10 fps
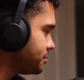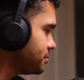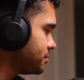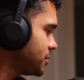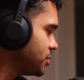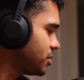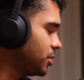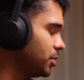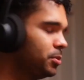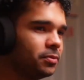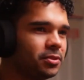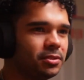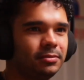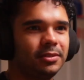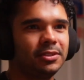Just clothes.
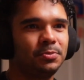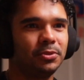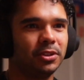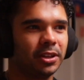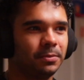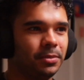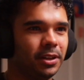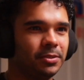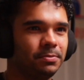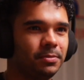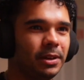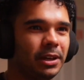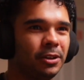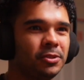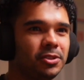I just bought like I
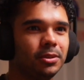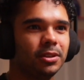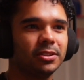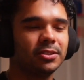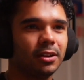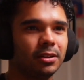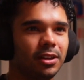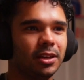always do it at the start of the year.